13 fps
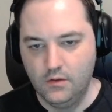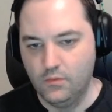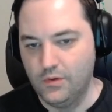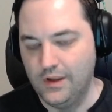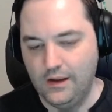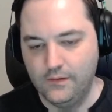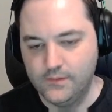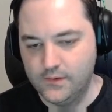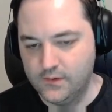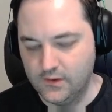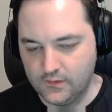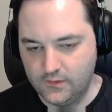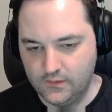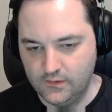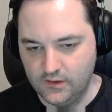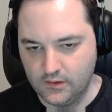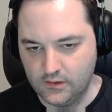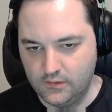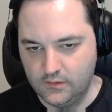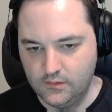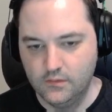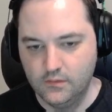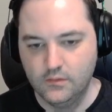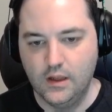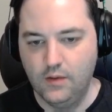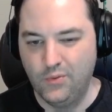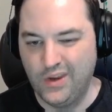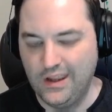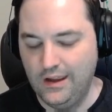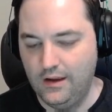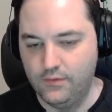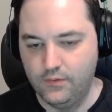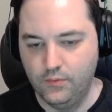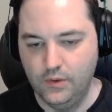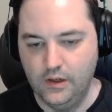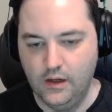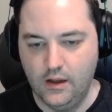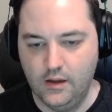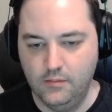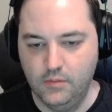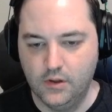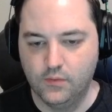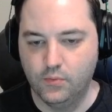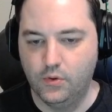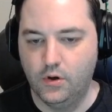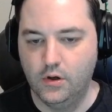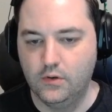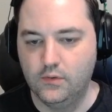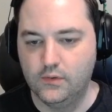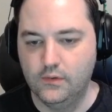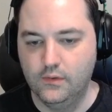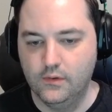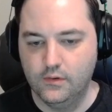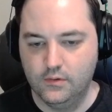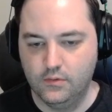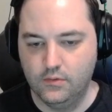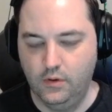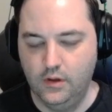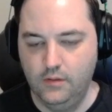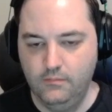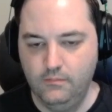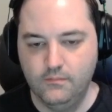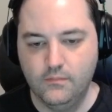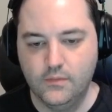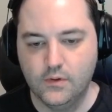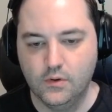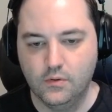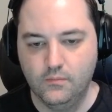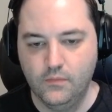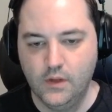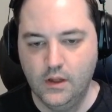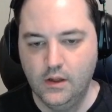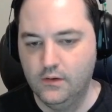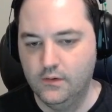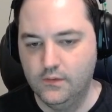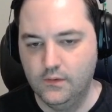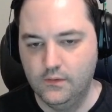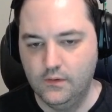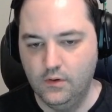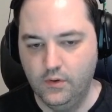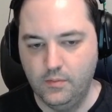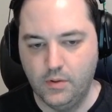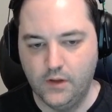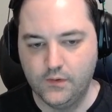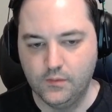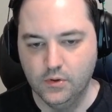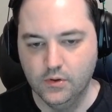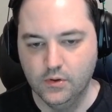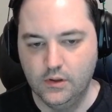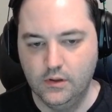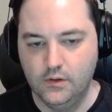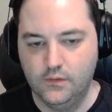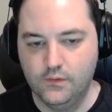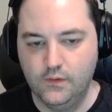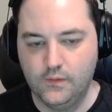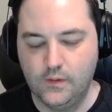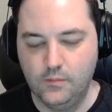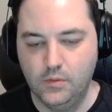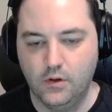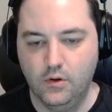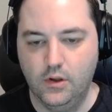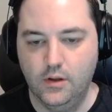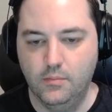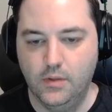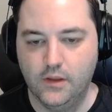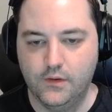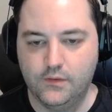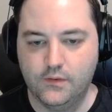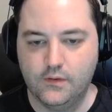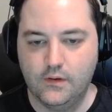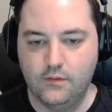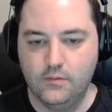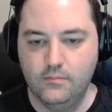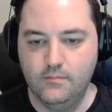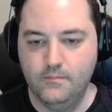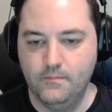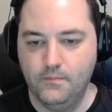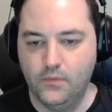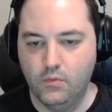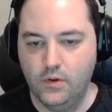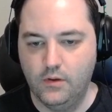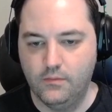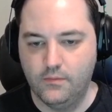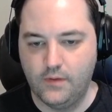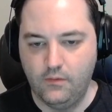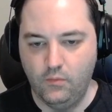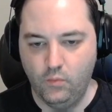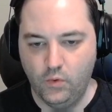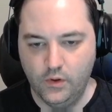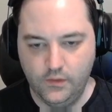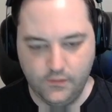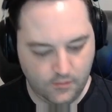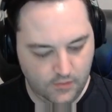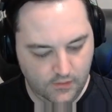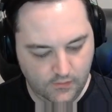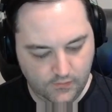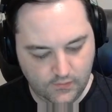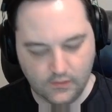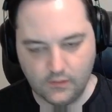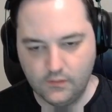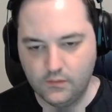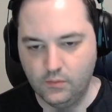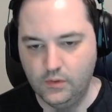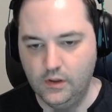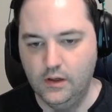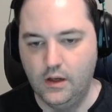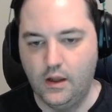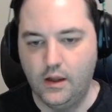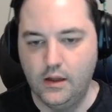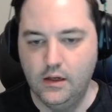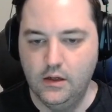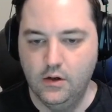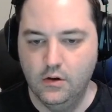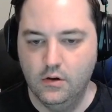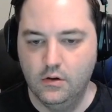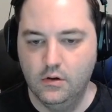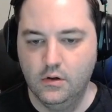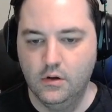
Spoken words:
Can't have 6, 6, and we can't have 3, 9 because we're already using the 3. So this is the only possibility. It's disambiguated by this 7. We have 5 and 1, sum to 6, so we need 9 here.